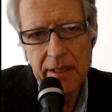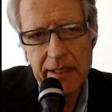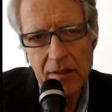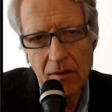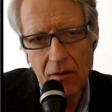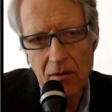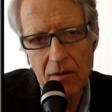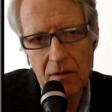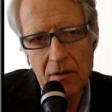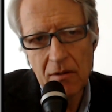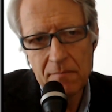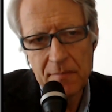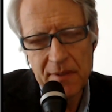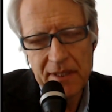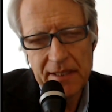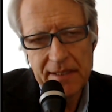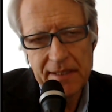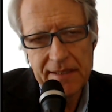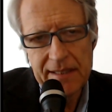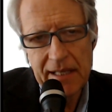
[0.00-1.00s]
we are
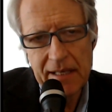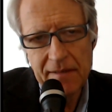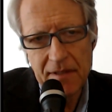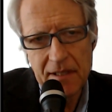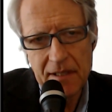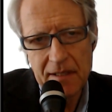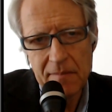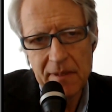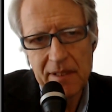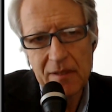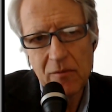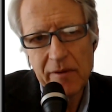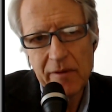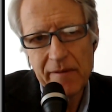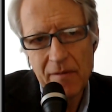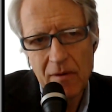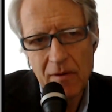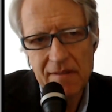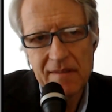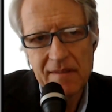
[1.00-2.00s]
pretty safe here, but
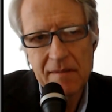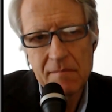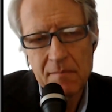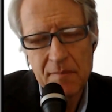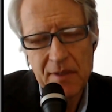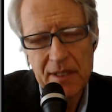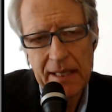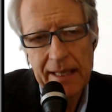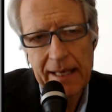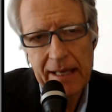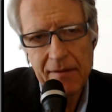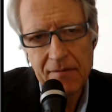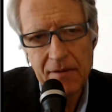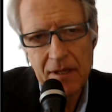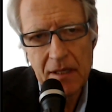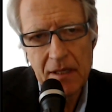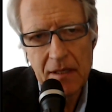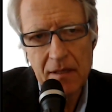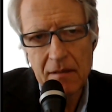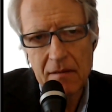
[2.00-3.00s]
we've got some pretty
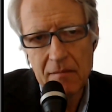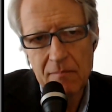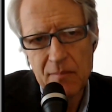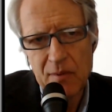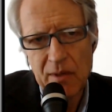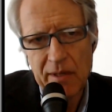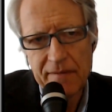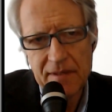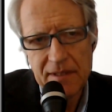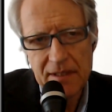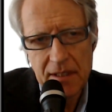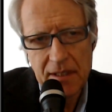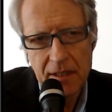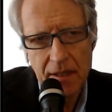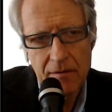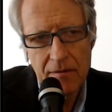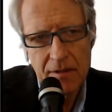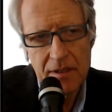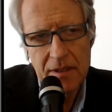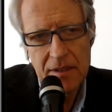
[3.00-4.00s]
heavy private
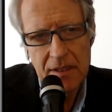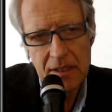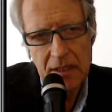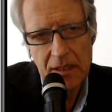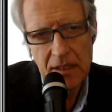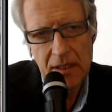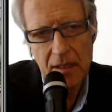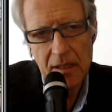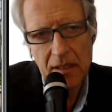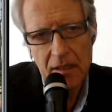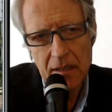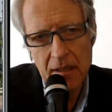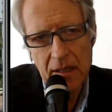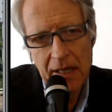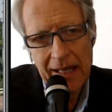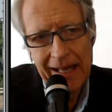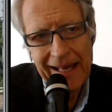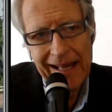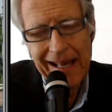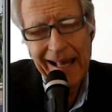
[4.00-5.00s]
security here.
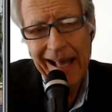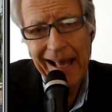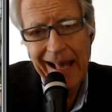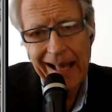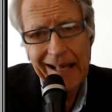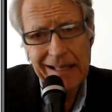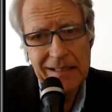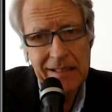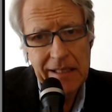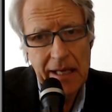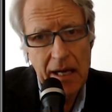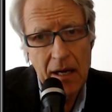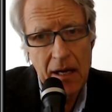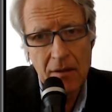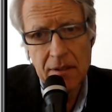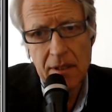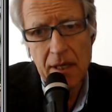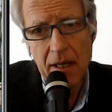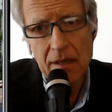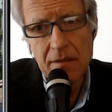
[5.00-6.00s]
And
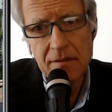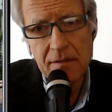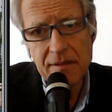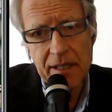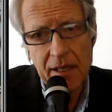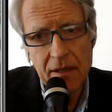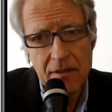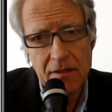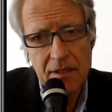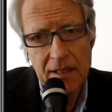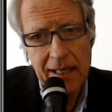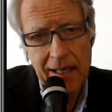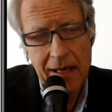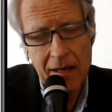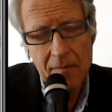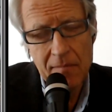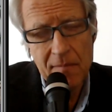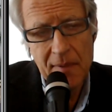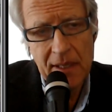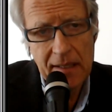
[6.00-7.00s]
our own security
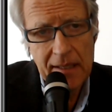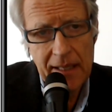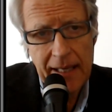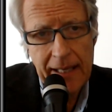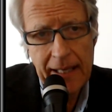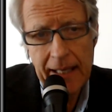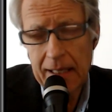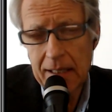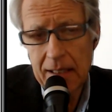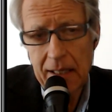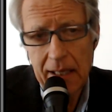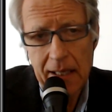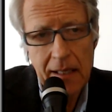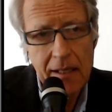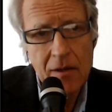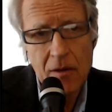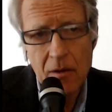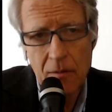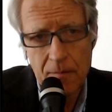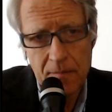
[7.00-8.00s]
company, they had
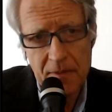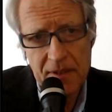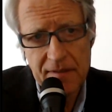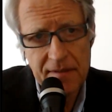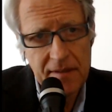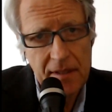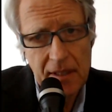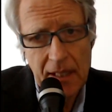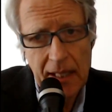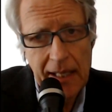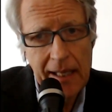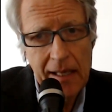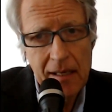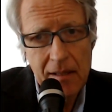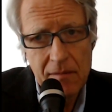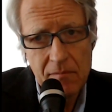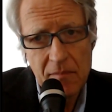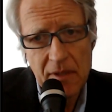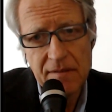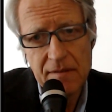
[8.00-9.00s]
helicopters in
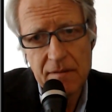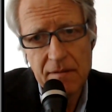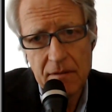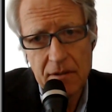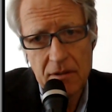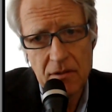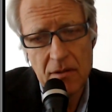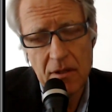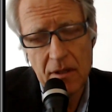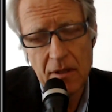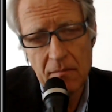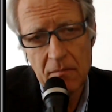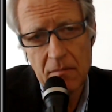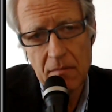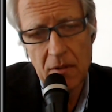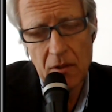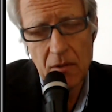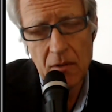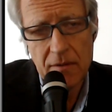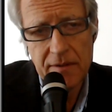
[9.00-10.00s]
the air most of the time
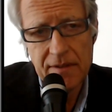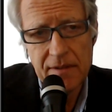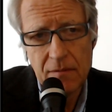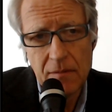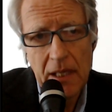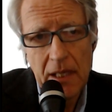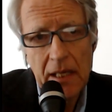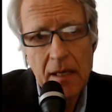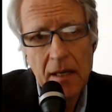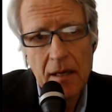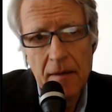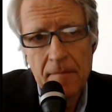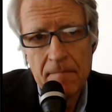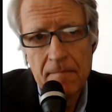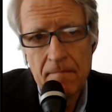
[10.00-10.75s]
last week.